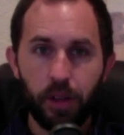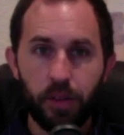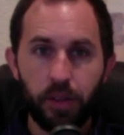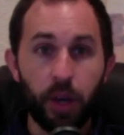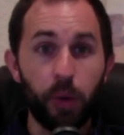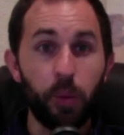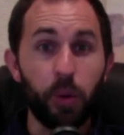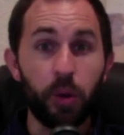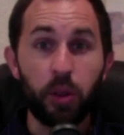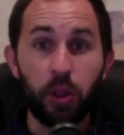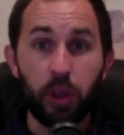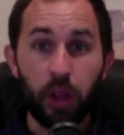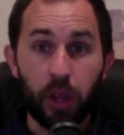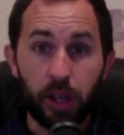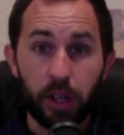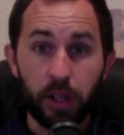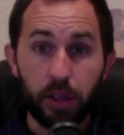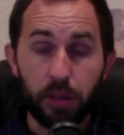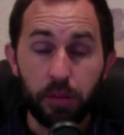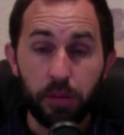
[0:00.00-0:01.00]
that would
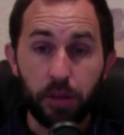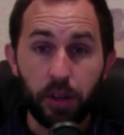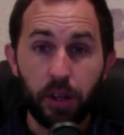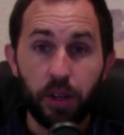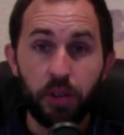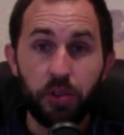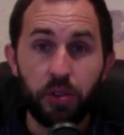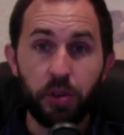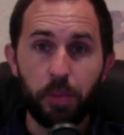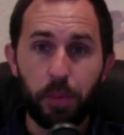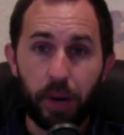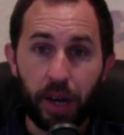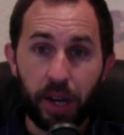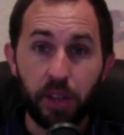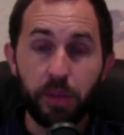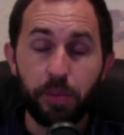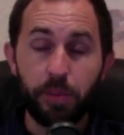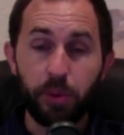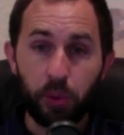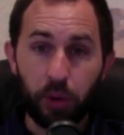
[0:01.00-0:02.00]
love to
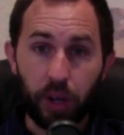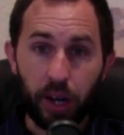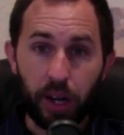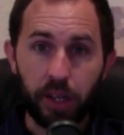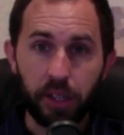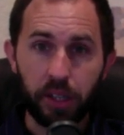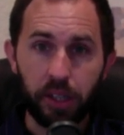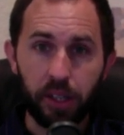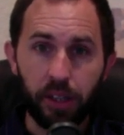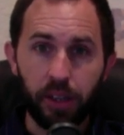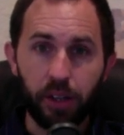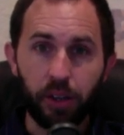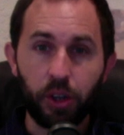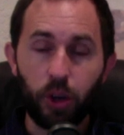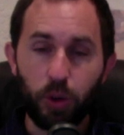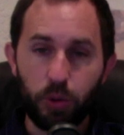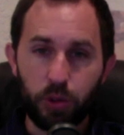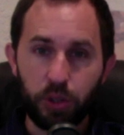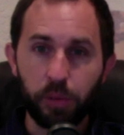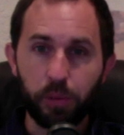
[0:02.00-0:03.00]
buy the Bugatti
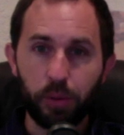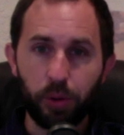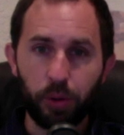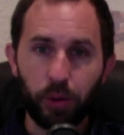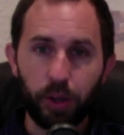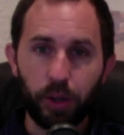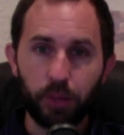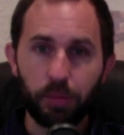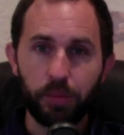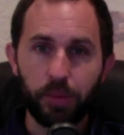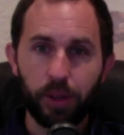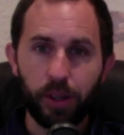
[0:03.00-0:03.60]
coaching program.